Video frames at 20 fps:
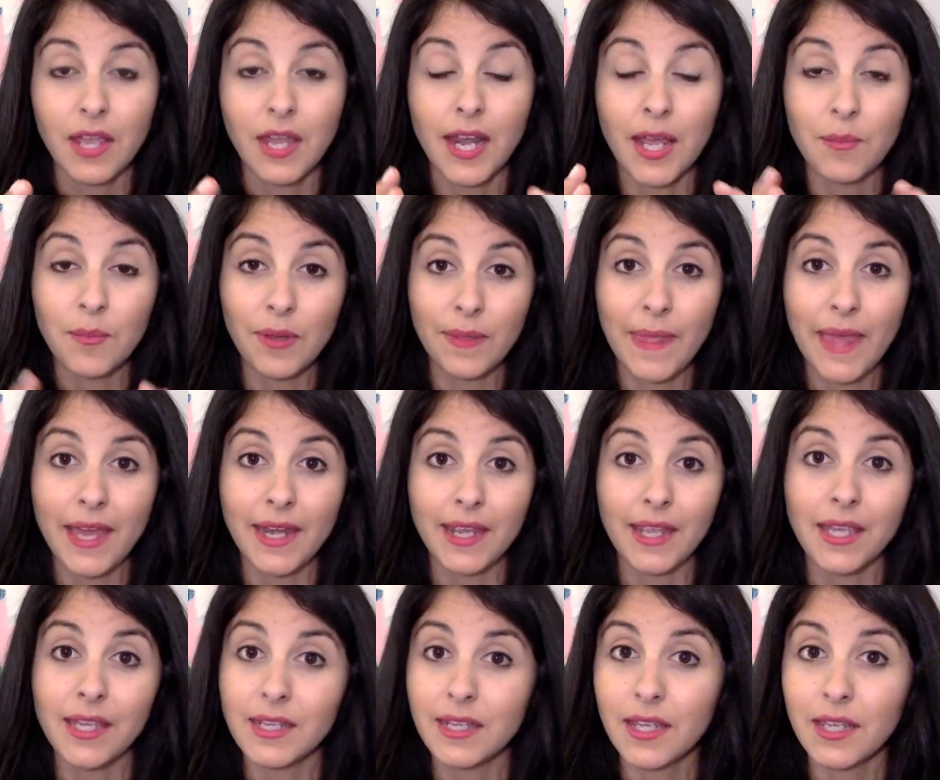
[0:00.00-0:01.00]
and I put that
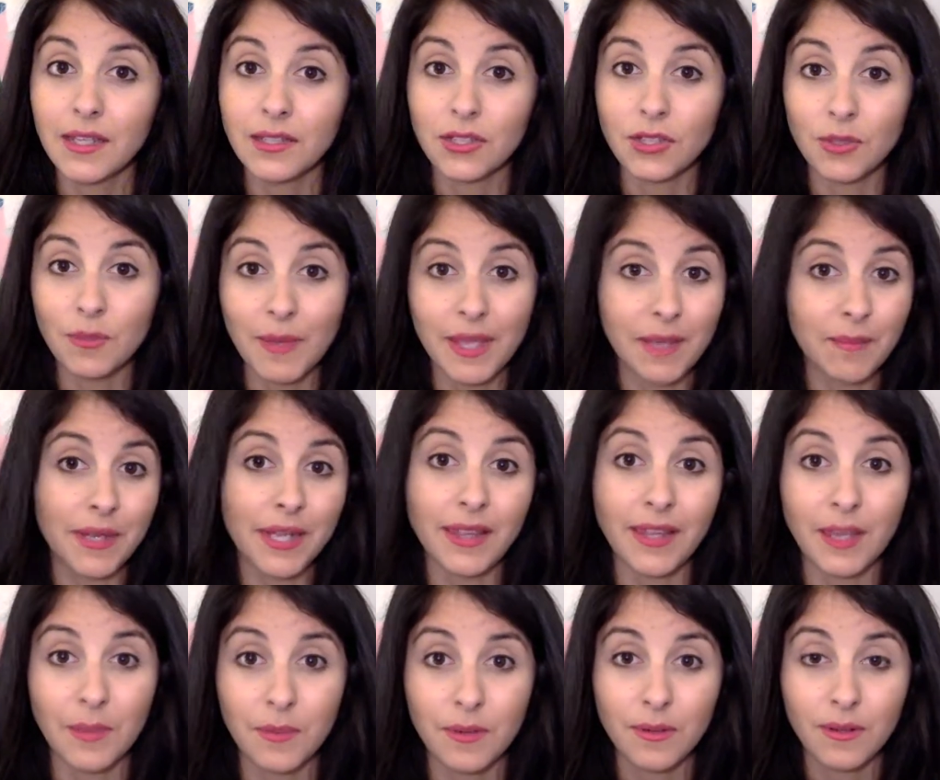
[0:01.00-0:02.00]
in to make my
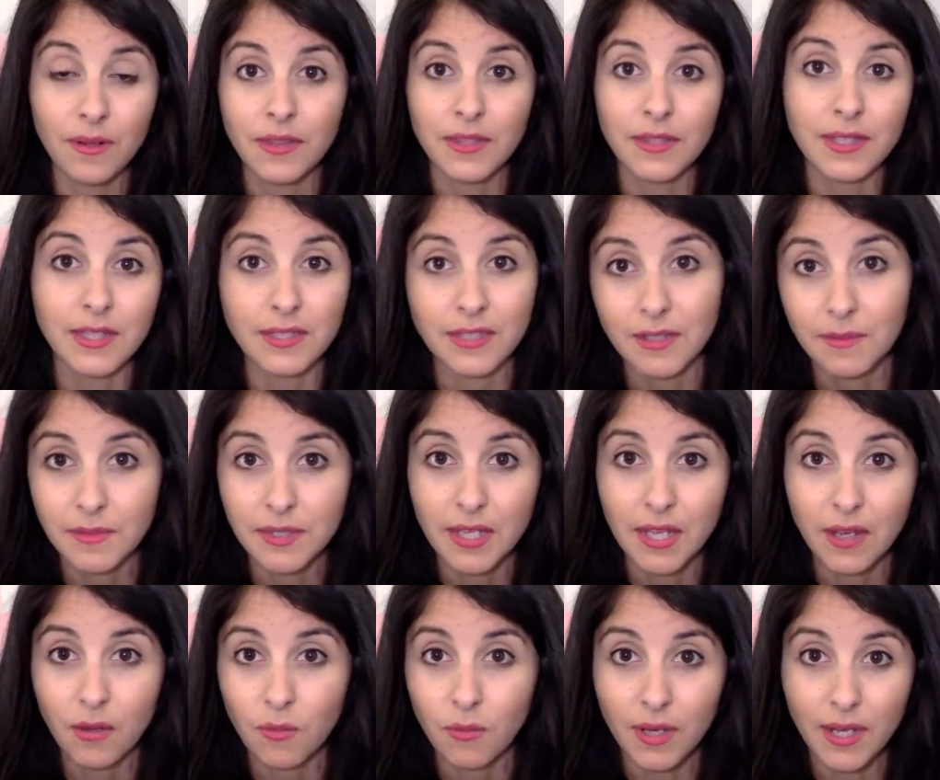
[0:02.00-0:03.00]
label, the system's
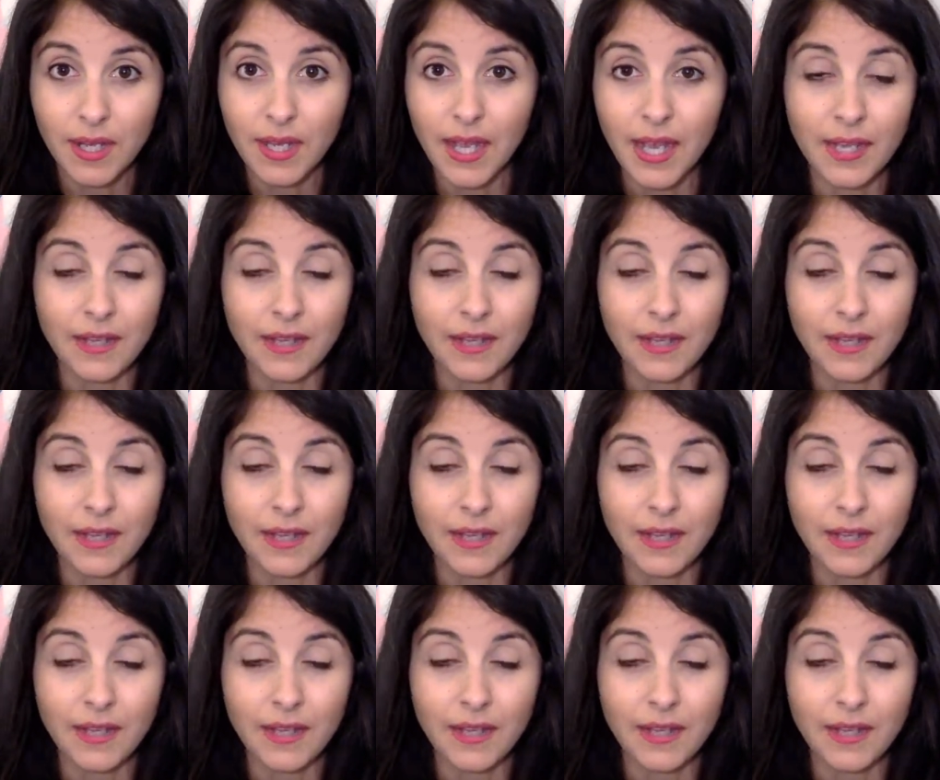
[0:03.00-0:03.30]
like, what